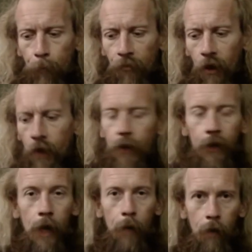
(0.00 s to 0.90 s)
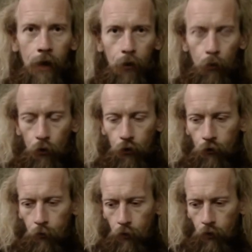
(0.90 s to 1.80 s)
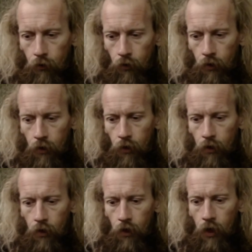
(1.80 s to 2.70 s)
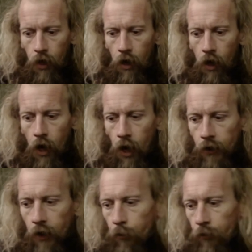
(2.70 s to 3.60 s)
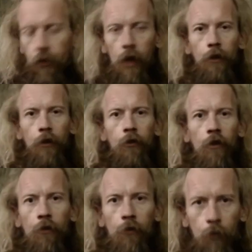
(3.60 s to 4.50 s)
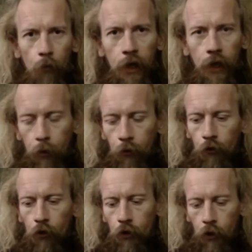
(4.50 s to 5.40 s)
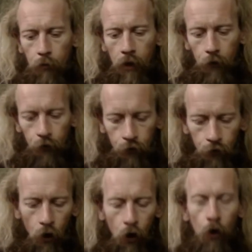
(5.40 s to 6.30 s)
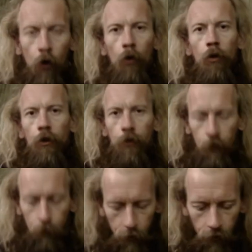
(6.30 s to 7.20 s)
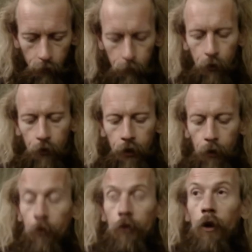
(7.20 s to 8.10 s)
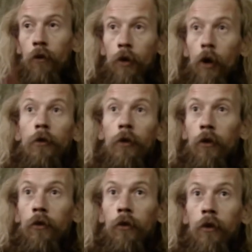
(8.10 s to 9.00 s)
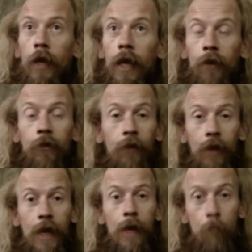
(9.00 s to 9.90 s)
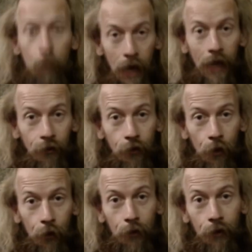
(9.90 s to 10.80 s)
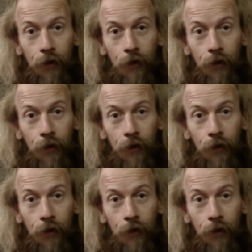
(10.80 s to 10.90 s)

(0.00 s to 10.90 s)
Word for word: And then came back and watched some more. And he was saying this stuff when he was talking about the soul and the spirit body, in which I've noticed his in Plato.